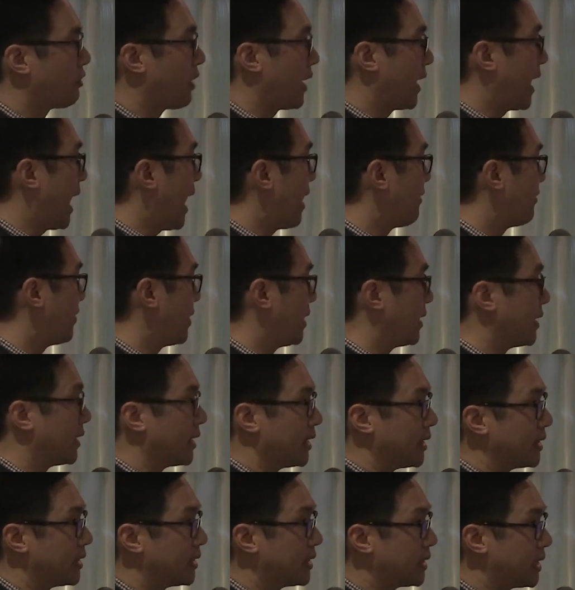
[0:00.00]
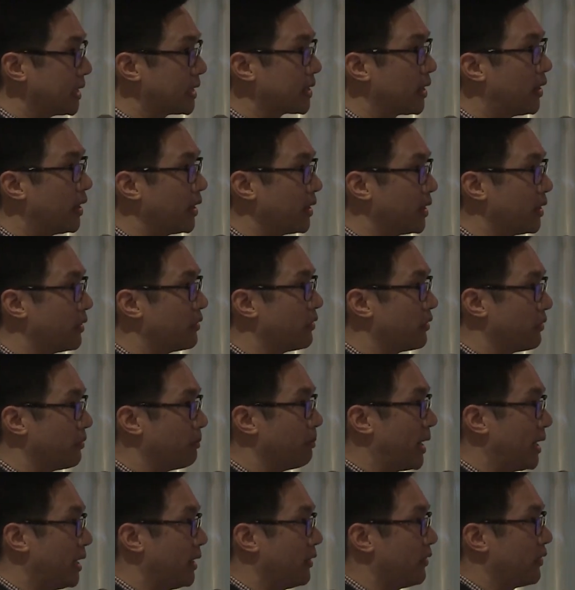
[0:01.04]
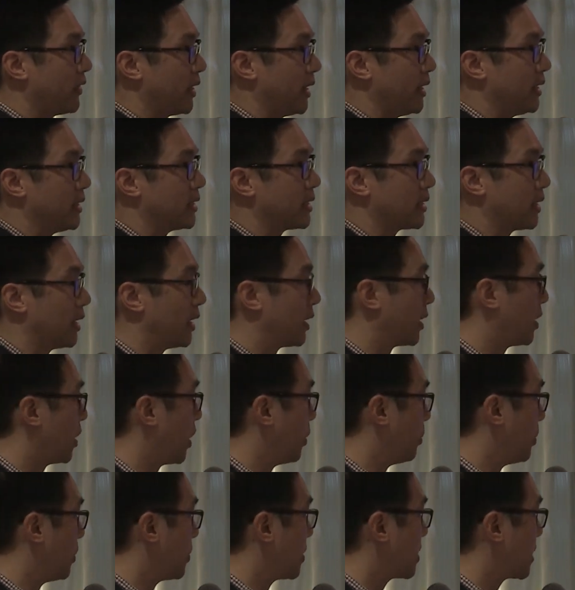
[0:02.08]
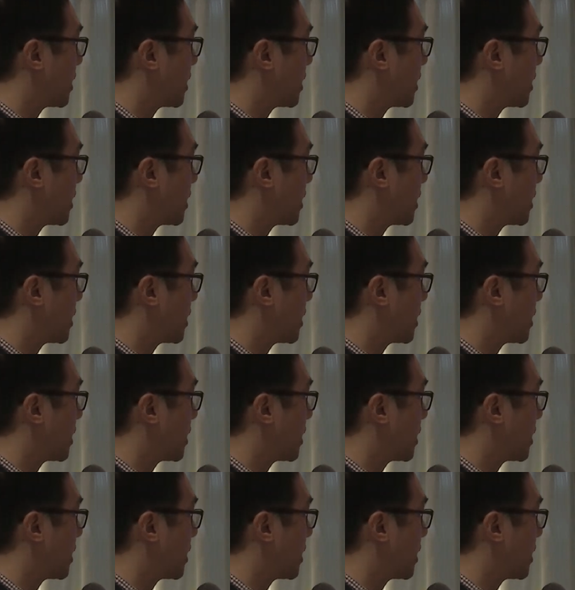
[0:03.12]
very heavily in the design of many of these uh, global